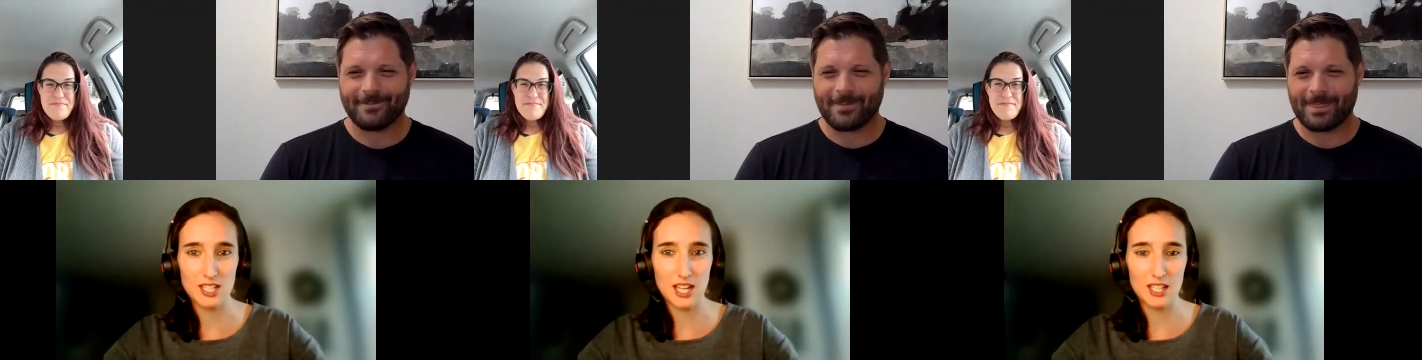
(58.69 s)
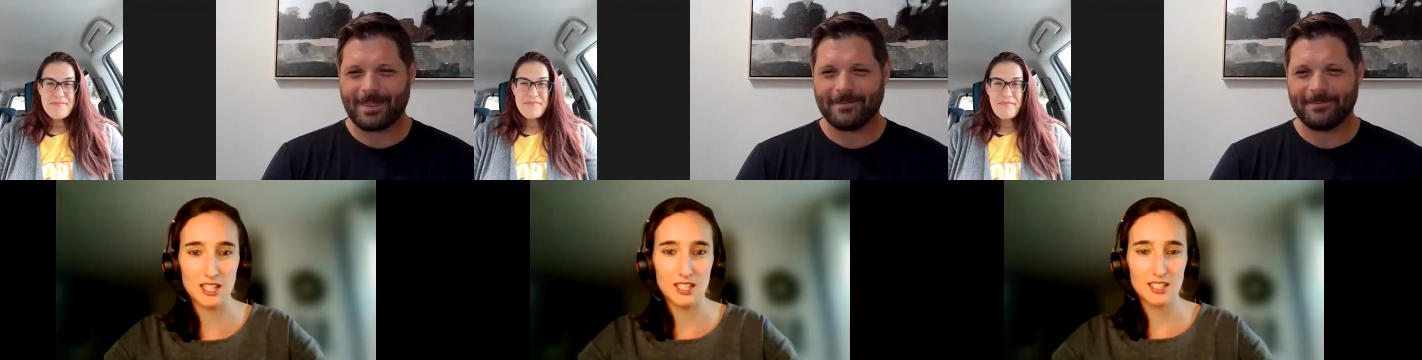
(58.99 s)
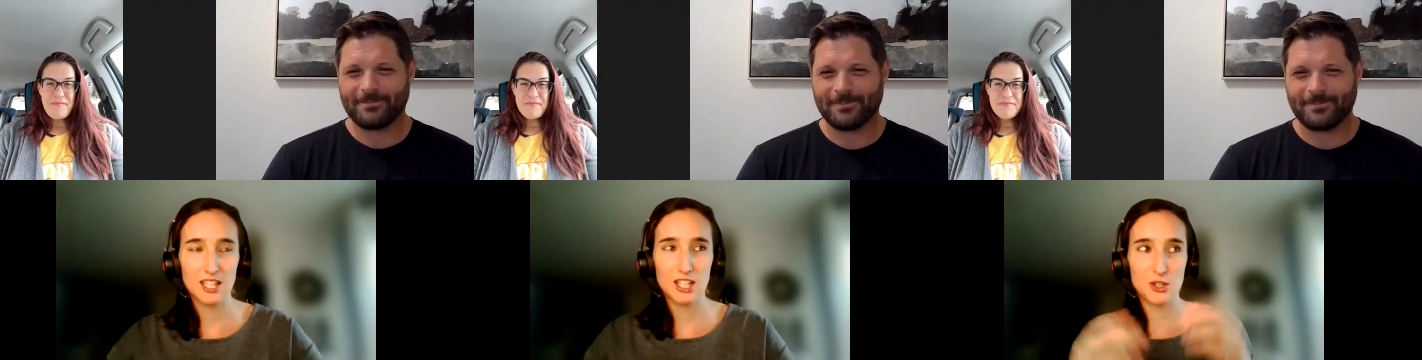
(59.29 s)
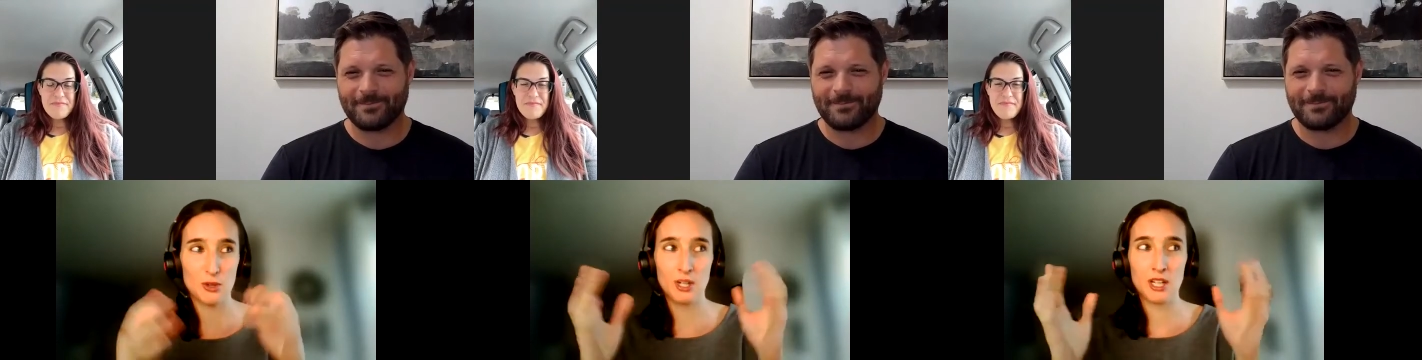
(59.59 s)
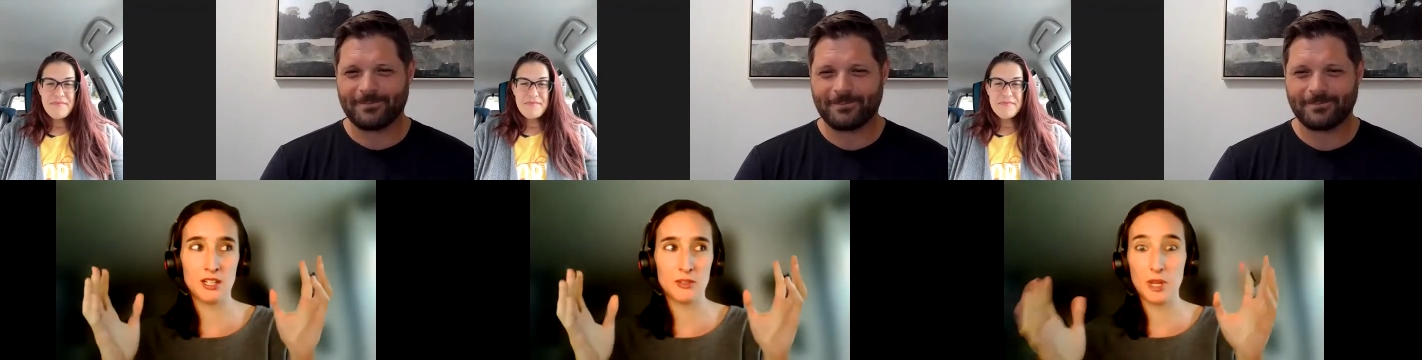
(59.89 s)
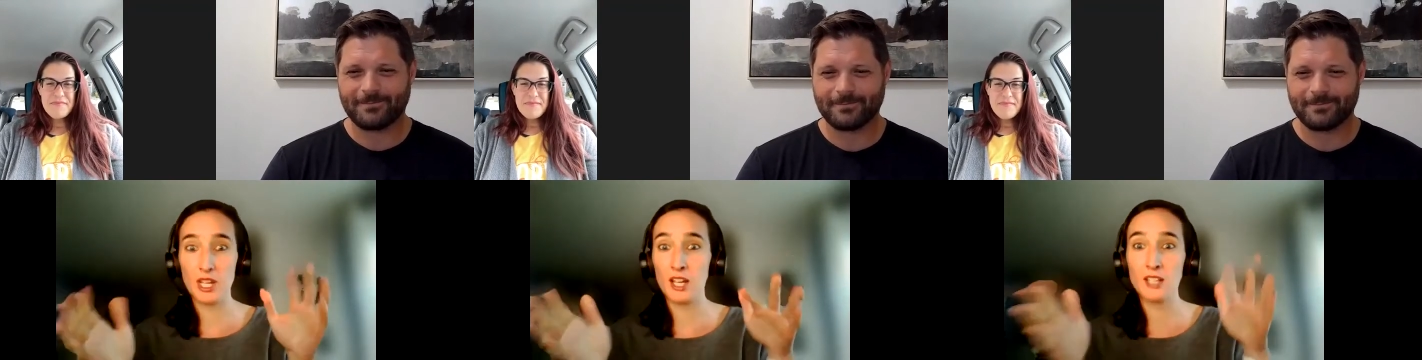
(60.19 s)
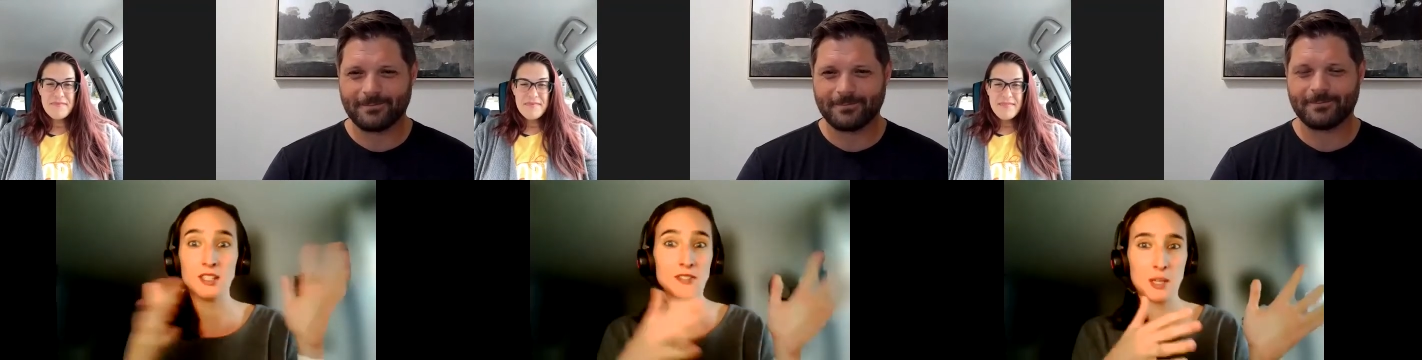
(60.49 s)
Speaker 1: like they join
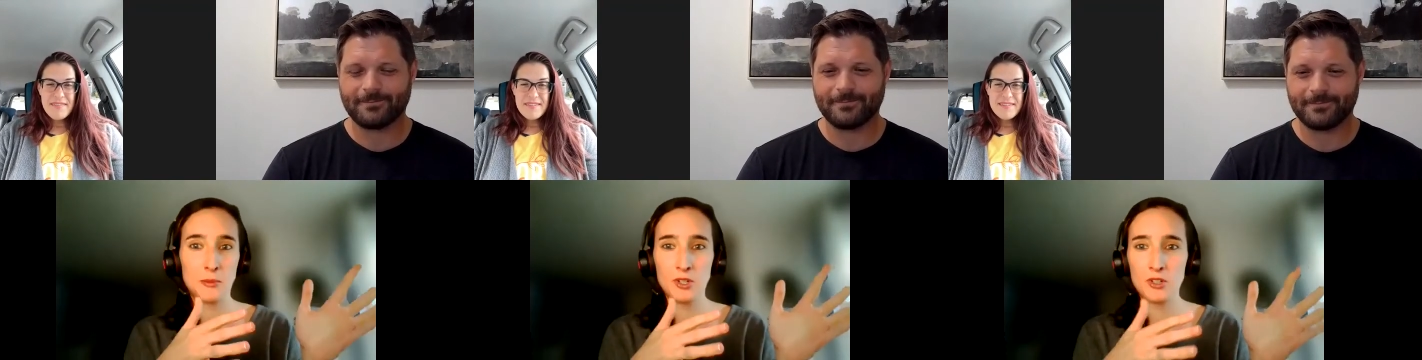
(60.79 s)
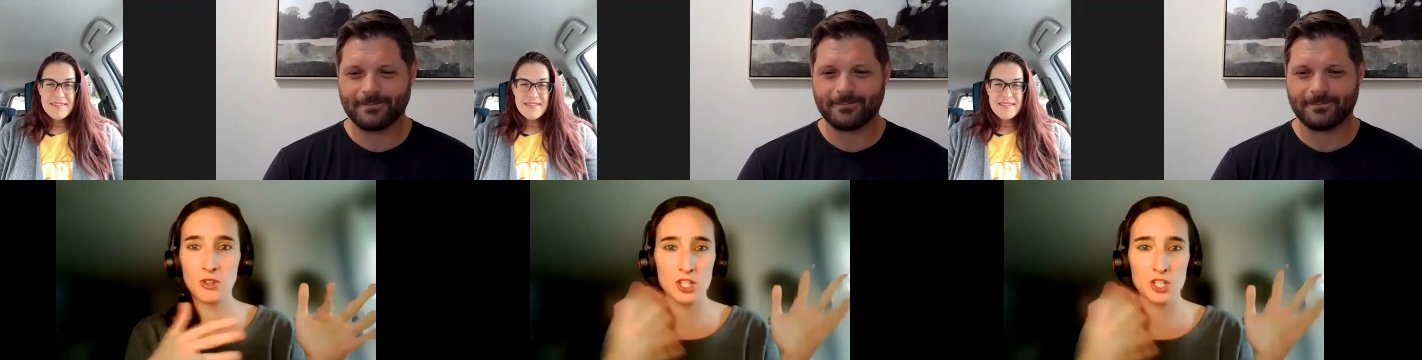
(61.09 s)
because of someone or